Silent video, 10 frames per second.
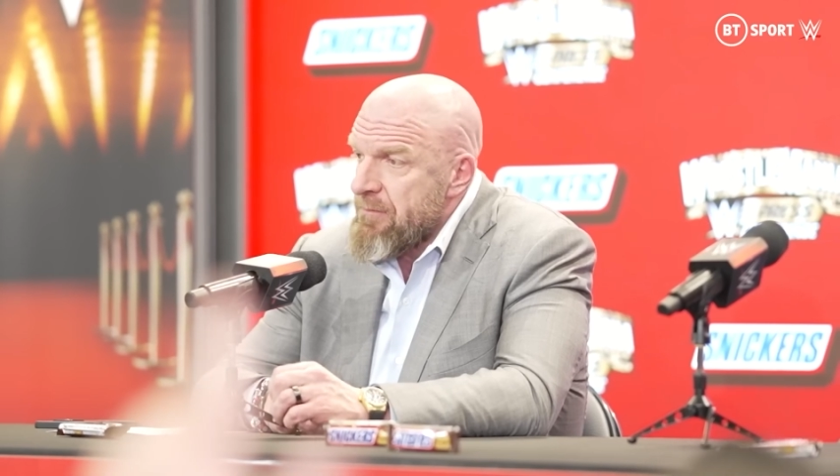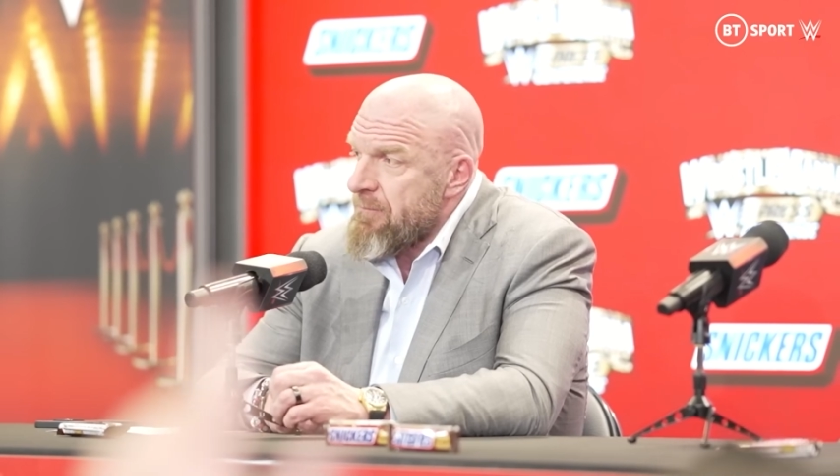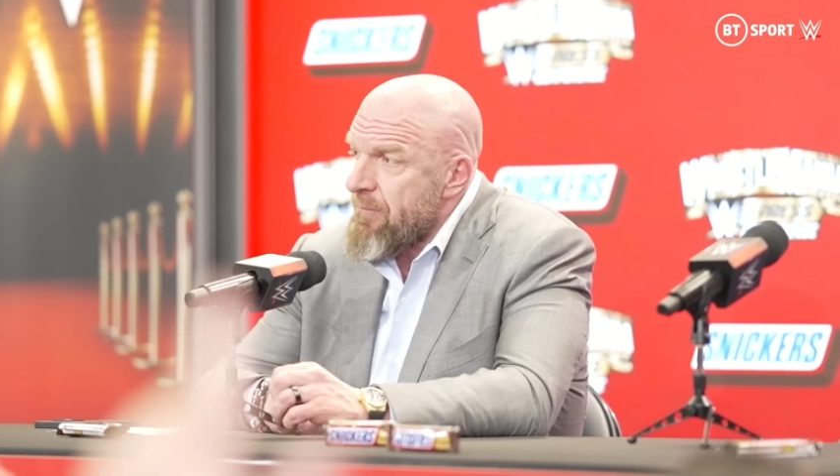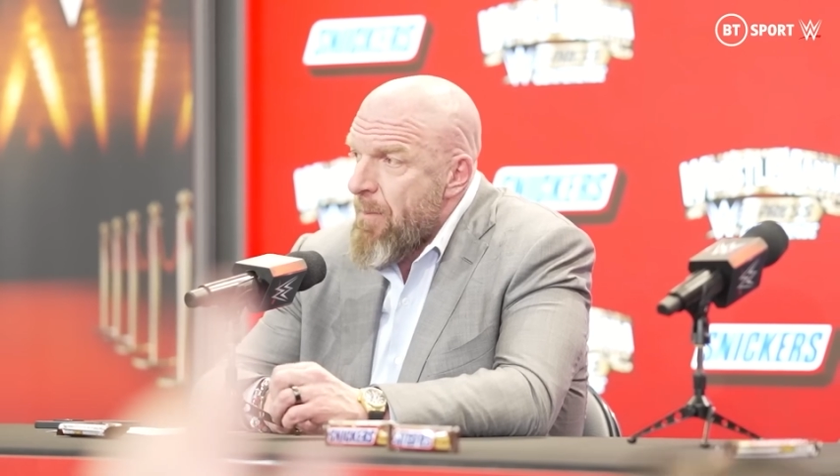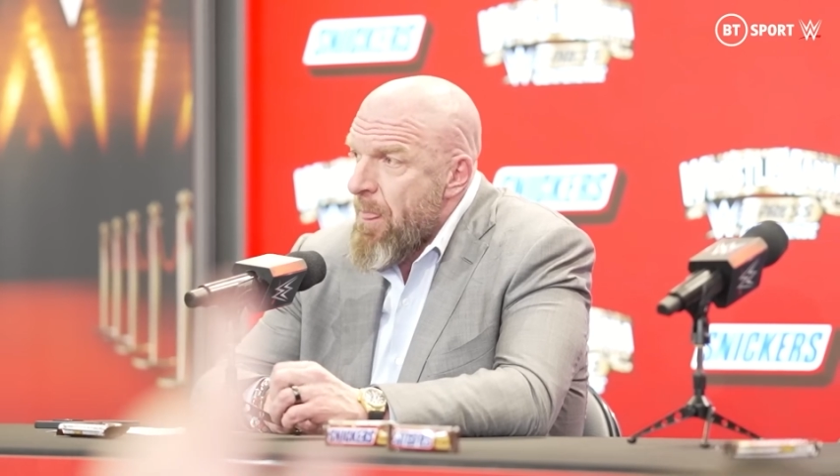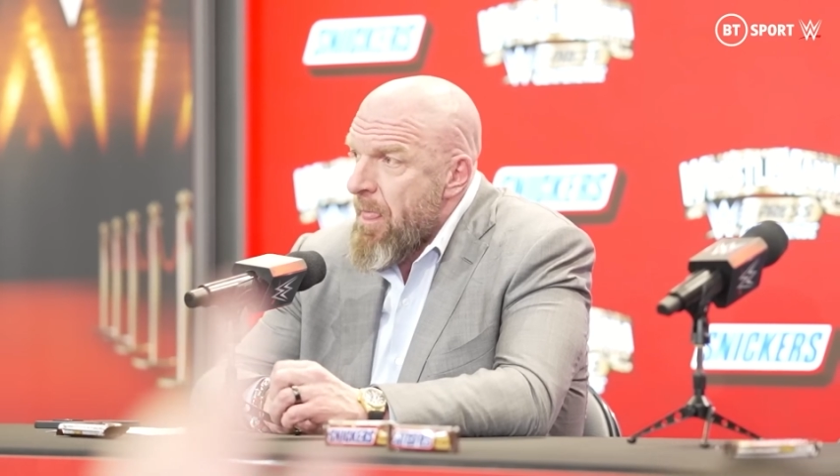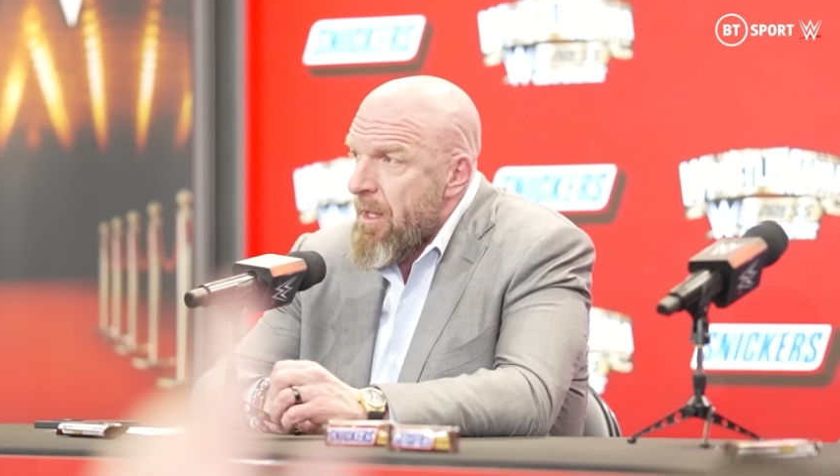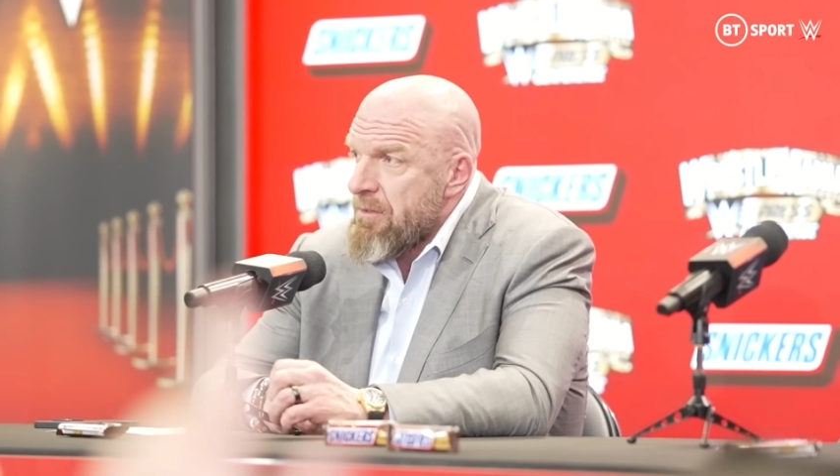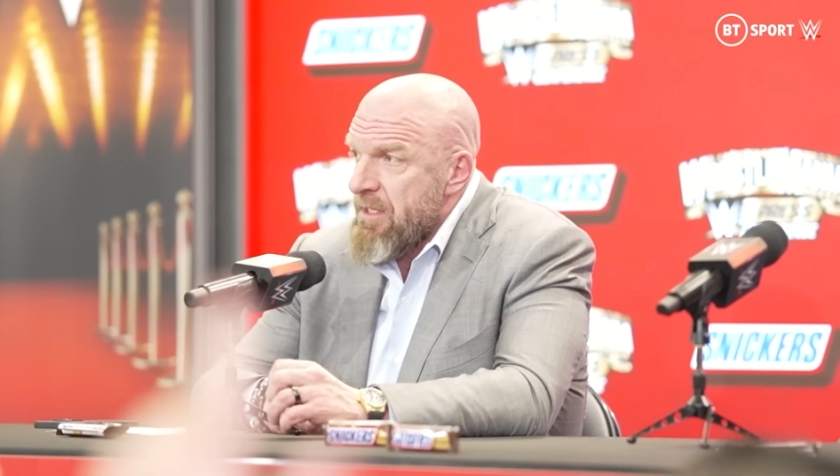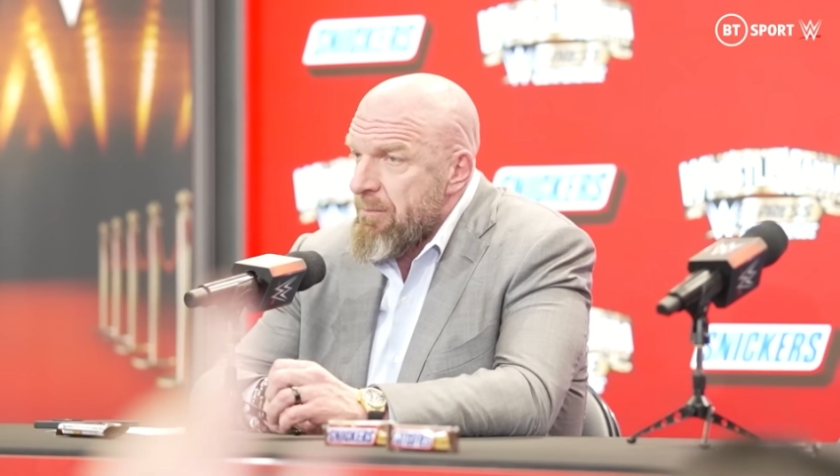of determining a
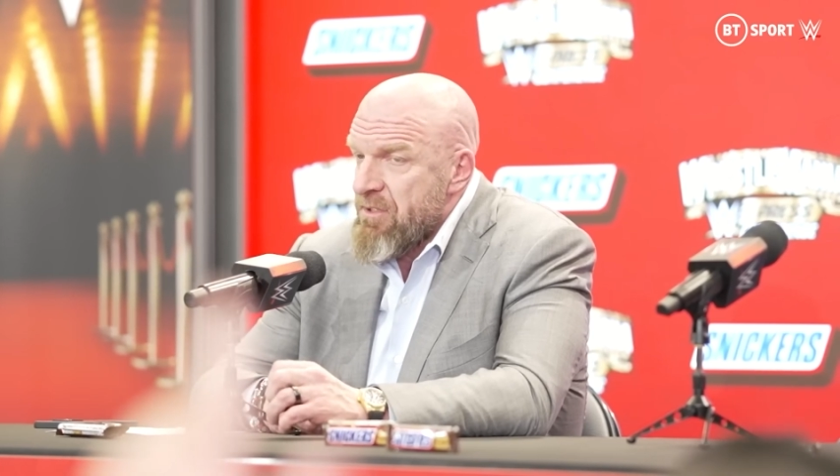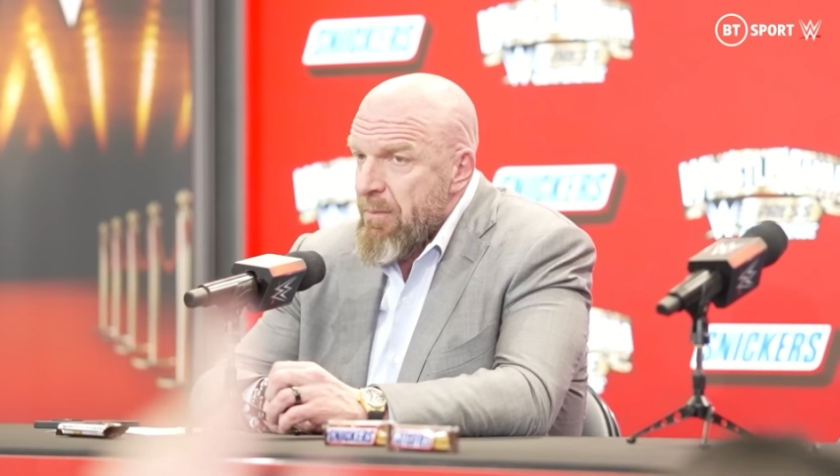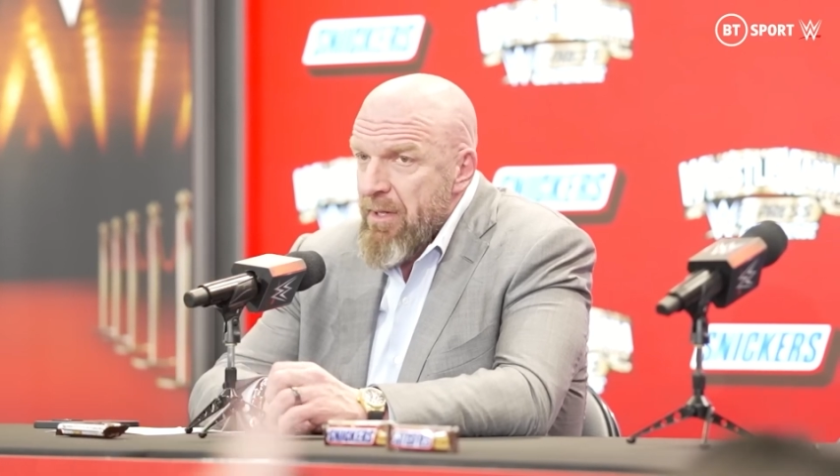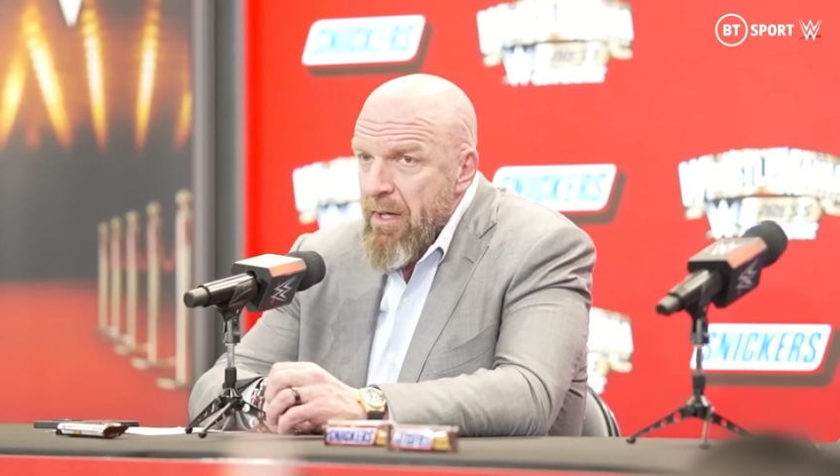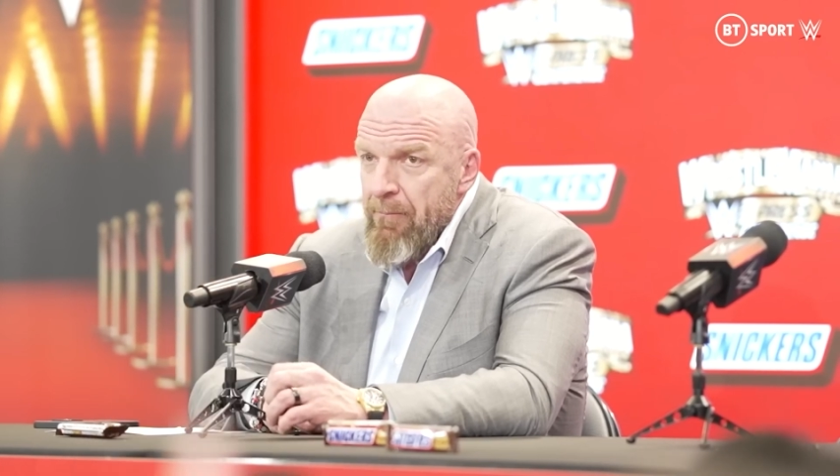new champion